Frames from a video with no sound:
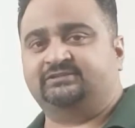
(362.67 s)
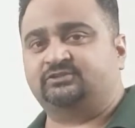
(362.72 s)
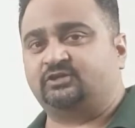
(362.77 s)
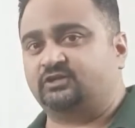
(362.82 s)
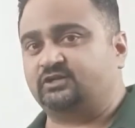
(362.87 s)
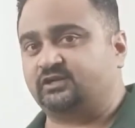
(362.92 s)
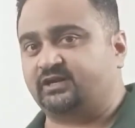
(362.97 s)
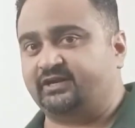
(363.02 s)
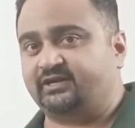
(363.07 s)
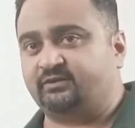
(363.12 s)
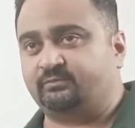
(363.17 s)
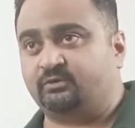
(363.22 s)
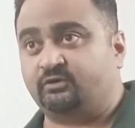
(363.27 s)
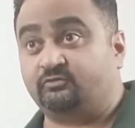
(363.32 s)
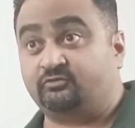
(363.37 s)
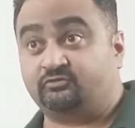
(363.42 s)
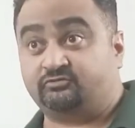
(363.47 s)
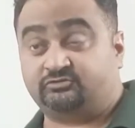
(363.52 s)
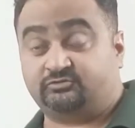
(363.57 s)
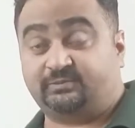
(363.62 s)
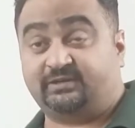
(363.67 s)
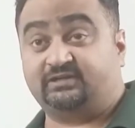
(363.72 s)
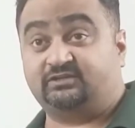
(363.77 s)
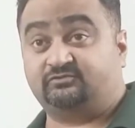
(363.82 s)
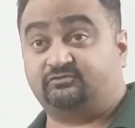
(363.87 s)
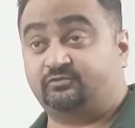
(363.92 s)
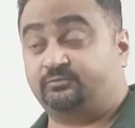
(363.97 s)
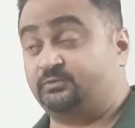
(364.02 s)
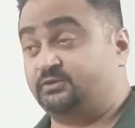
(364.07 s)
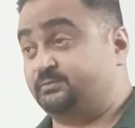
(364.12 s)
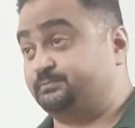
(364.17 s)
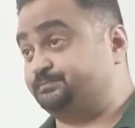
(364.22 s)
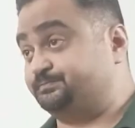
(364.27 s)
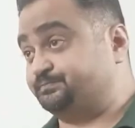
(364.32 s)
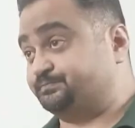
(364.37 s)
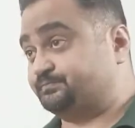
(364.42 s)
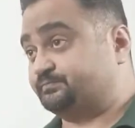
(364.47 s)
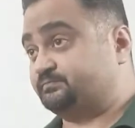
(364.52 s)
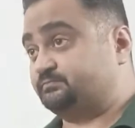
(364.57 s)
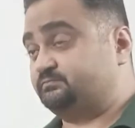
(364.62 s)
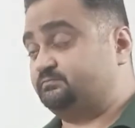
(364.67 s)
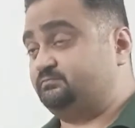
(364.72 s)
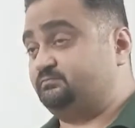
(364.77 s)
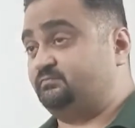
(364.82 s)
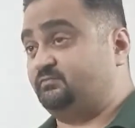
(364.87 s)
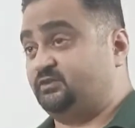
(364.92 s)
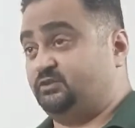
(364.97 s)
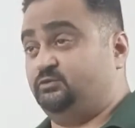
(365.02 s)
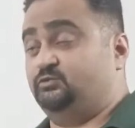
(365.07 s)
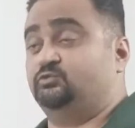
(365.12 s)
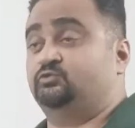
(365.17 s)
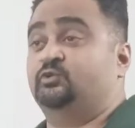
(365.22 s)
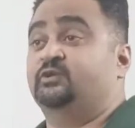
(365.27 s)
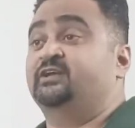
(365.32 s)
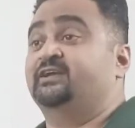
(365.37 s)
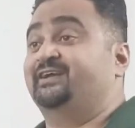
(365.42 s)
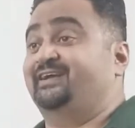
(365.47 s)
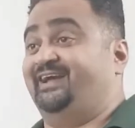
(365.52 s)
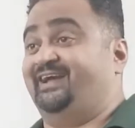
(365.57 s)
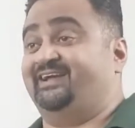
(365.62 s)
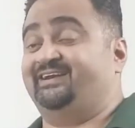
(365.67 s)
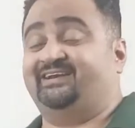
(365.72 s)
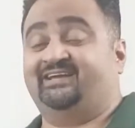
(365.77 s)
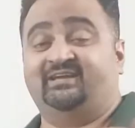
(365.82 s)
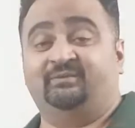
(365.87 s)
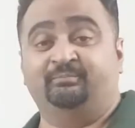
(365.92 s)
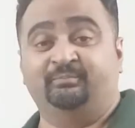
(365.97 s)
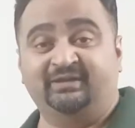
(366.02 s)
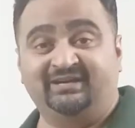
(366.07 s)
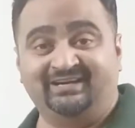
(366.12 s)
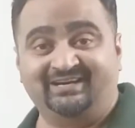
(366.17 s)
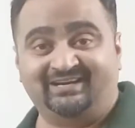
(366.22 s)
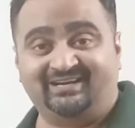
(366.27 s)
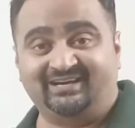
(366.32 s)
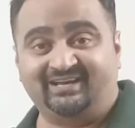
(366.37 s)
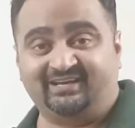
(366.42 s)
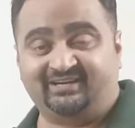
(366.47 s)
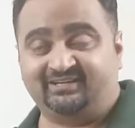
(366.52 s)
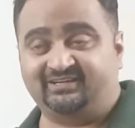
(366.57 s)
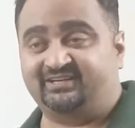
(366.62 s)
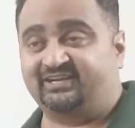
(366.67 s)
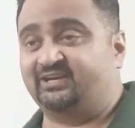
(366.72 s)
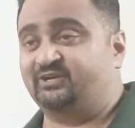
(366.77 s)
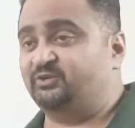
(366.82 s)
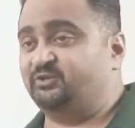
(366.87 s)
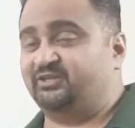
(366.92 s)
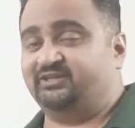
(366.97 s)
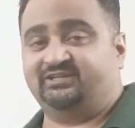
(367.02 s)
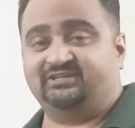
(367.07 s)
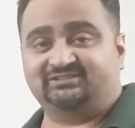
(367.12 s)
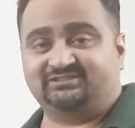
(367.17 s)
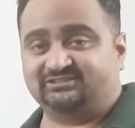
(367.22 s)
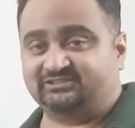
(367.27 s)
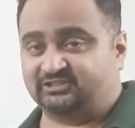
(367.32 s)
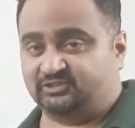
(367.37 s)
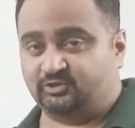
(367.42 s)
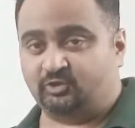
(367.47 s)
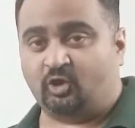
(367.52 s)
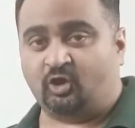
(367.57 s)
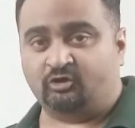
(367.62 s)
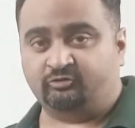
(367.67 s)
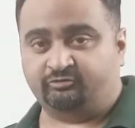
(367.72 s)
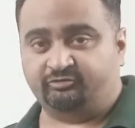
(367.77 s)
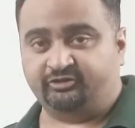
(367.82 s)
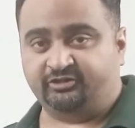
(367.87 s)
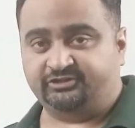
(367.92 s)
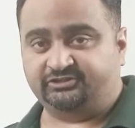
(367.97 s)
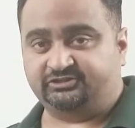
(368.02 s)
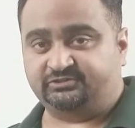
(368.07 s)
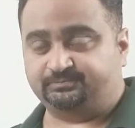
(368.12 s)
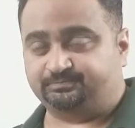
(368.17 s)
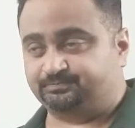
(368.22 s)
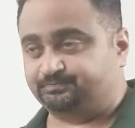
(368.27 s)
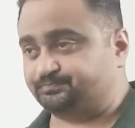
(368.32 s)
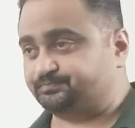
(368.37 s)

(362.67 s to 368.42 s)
It's got the right amount of spice for me. Ooh. And immediately I can tell you that this is a long finish.